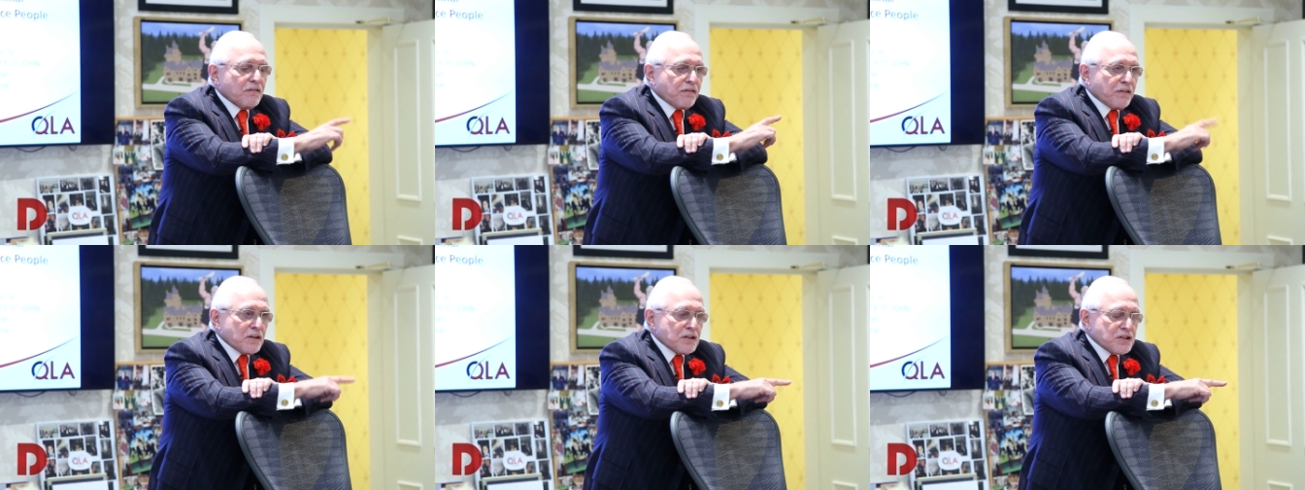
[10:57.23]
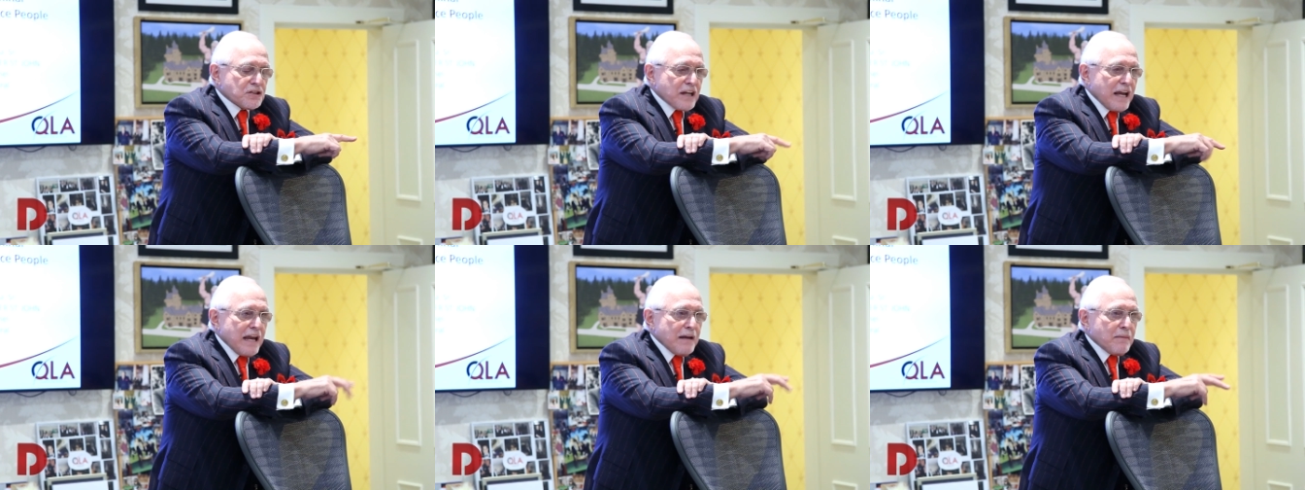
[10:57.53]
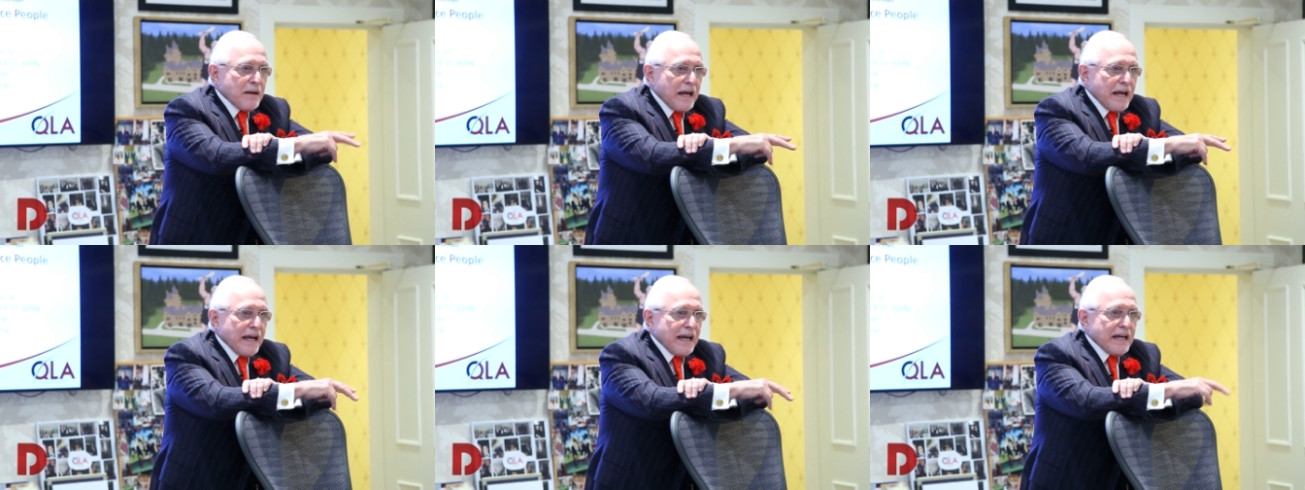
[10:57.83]
First
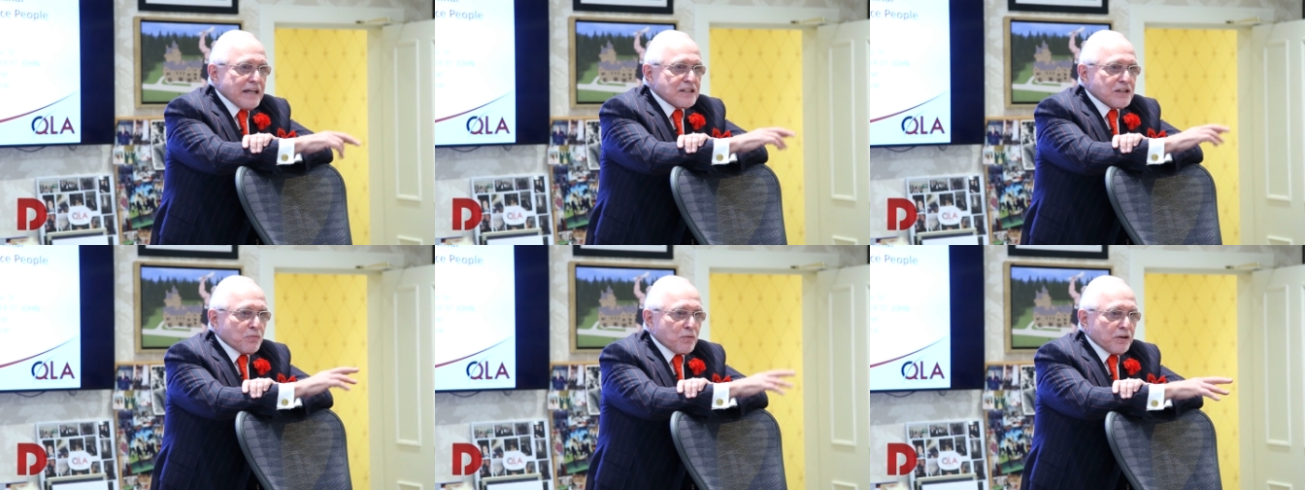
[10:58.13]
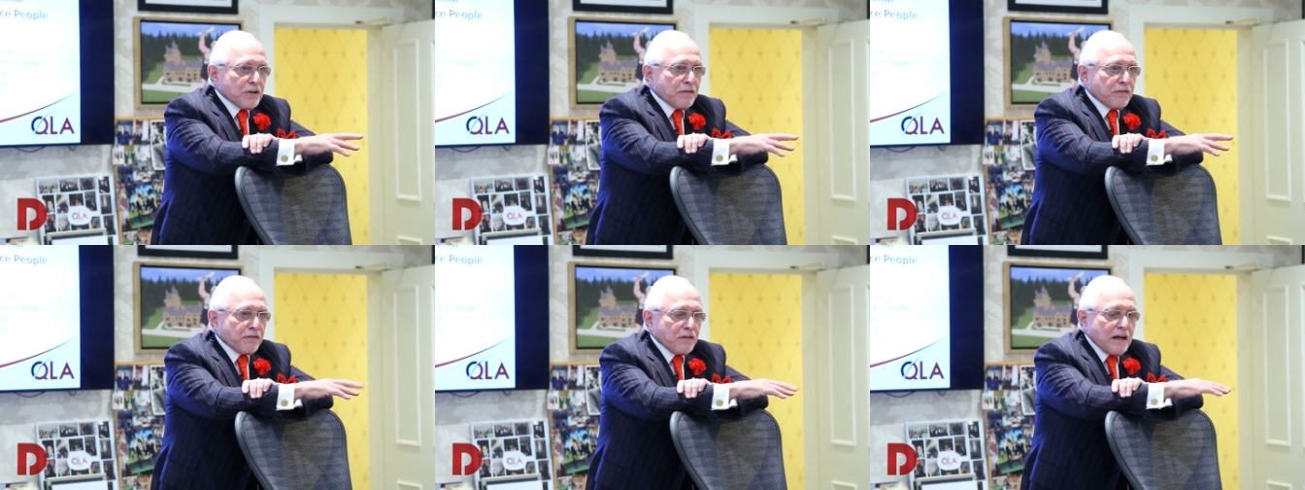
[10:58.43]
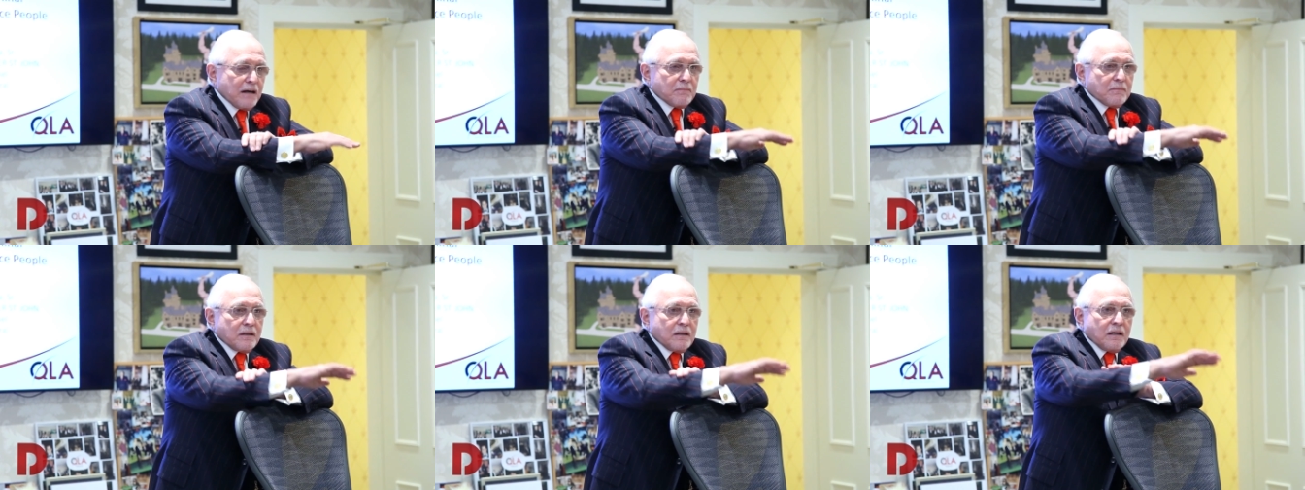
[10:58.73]
name, age, and where you're
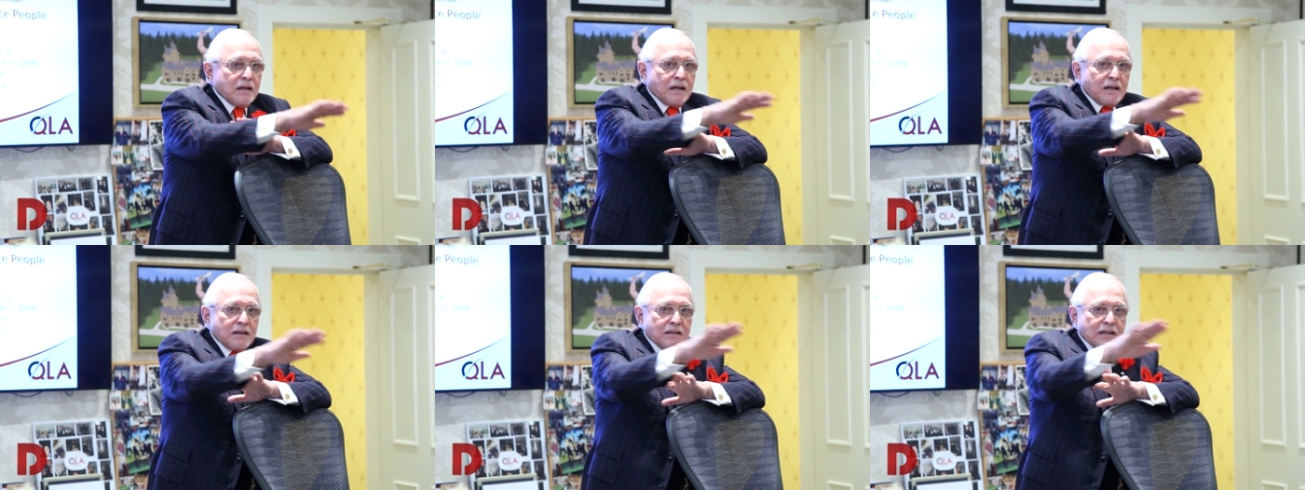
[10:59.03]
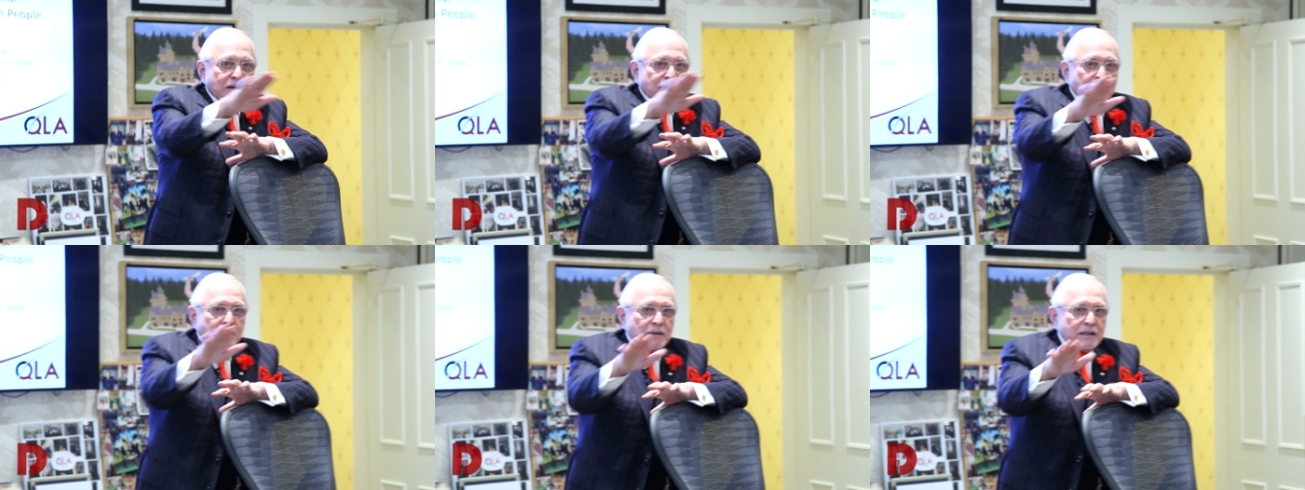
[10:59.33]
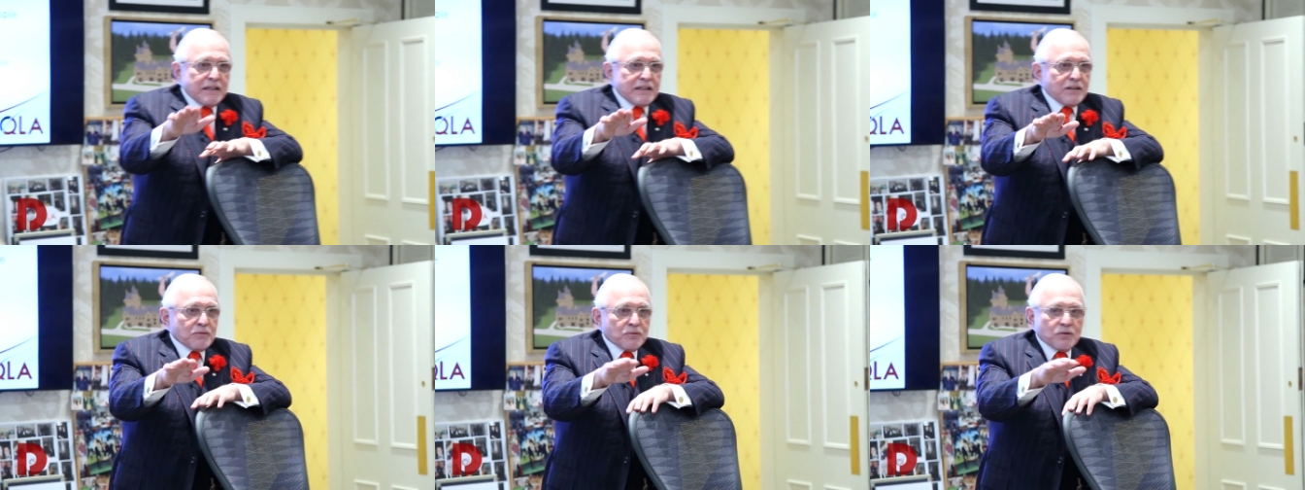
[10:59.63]
from.
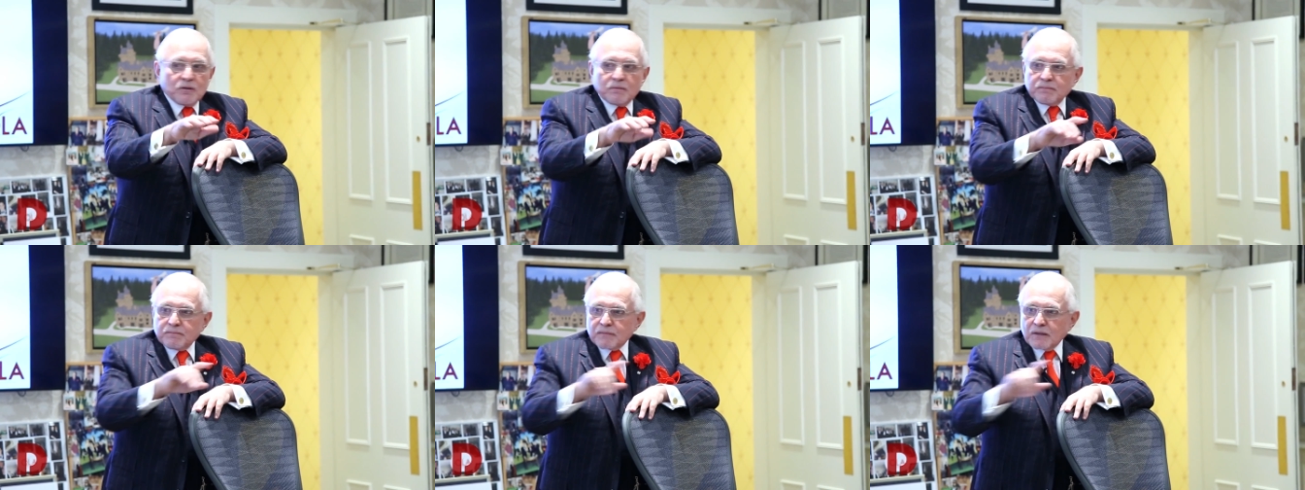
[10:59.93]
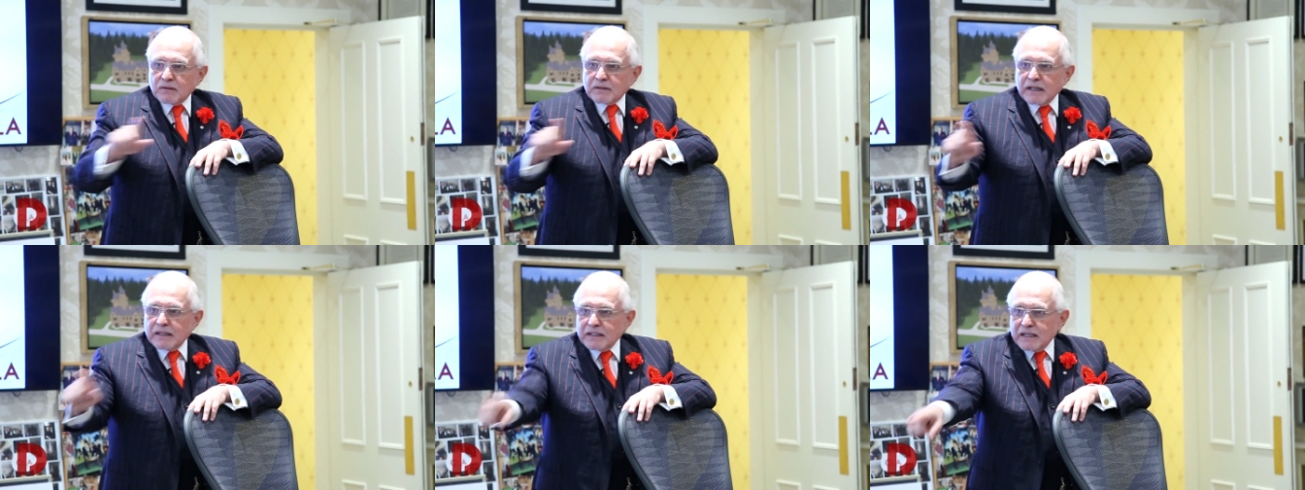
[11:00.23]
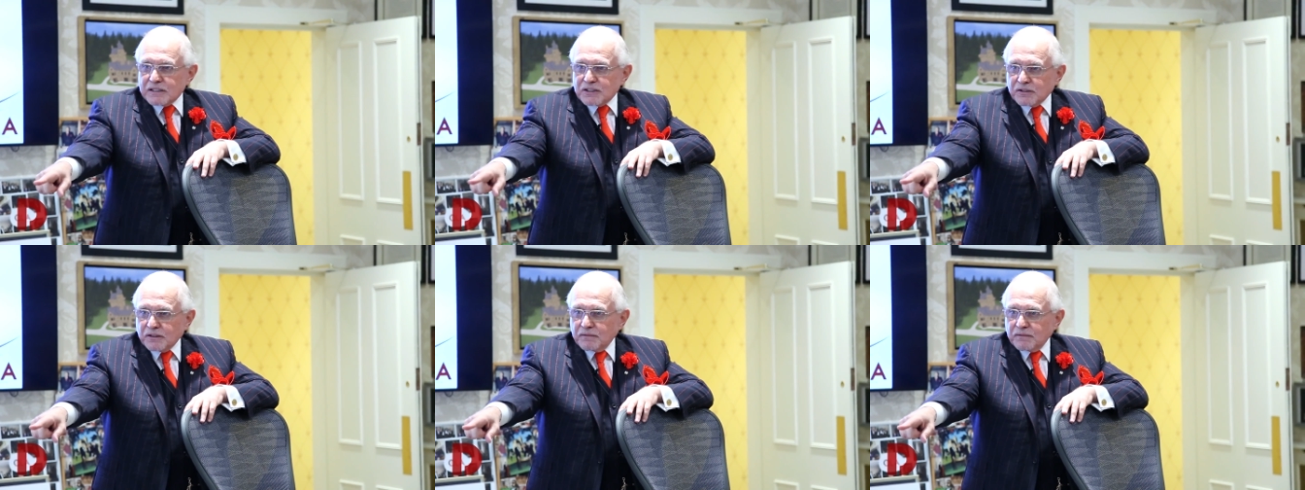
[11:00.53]
Everybody in the room. Okay, yes,